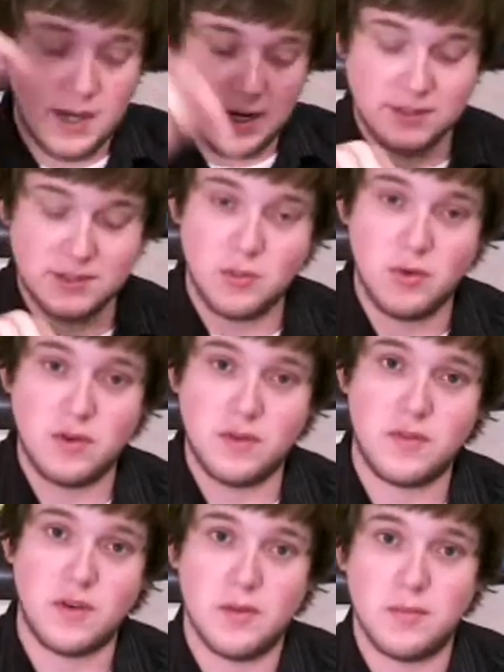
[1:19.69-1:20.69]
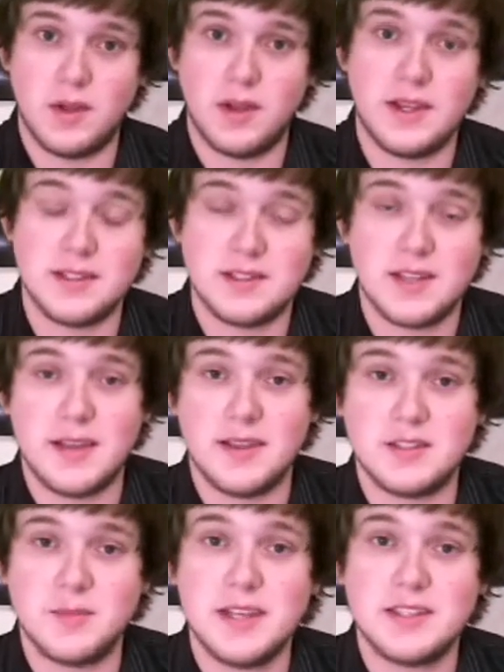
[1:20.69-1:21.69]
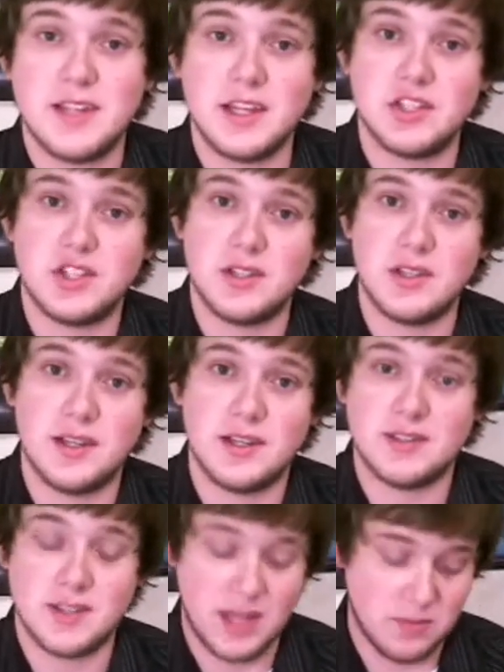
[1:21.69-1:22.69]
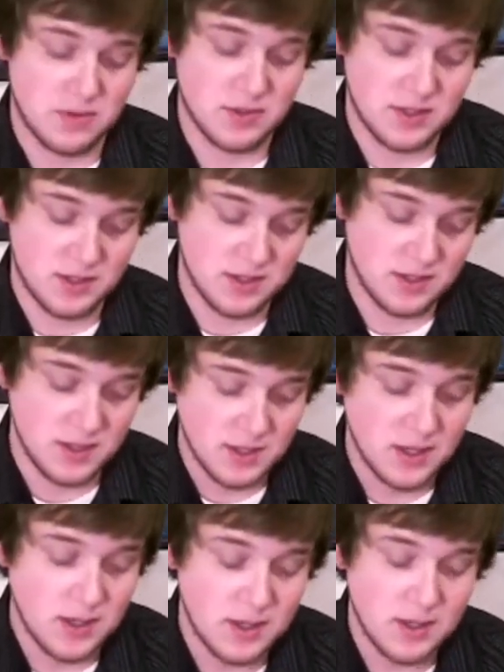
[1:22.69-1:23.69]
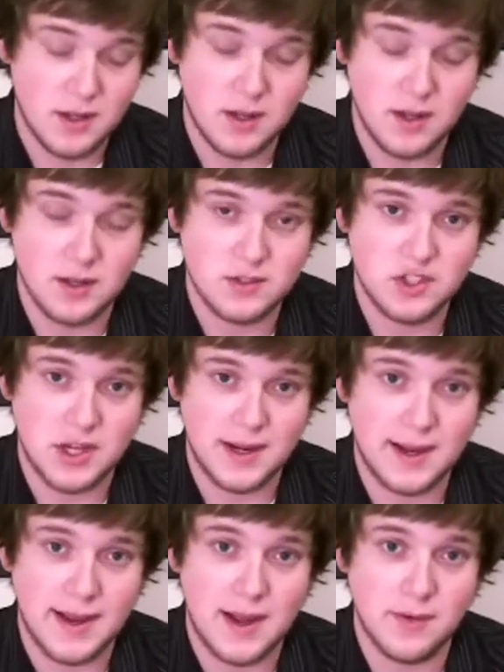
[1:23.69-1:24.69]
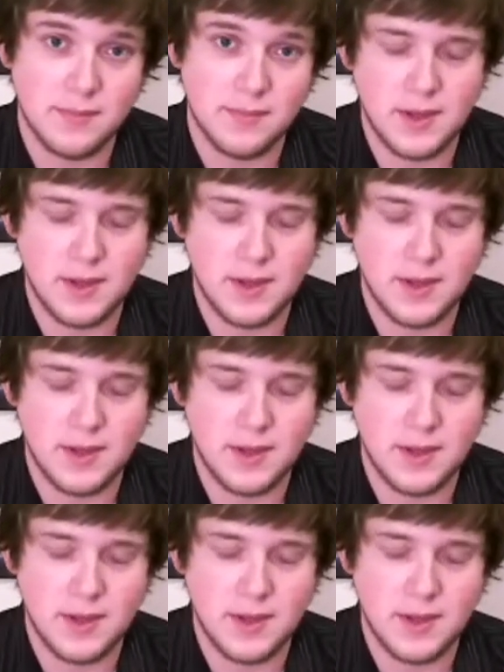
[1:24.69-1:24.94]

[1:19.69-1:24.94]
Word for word: and someone from uh, inside the space station is able to uh, check it out.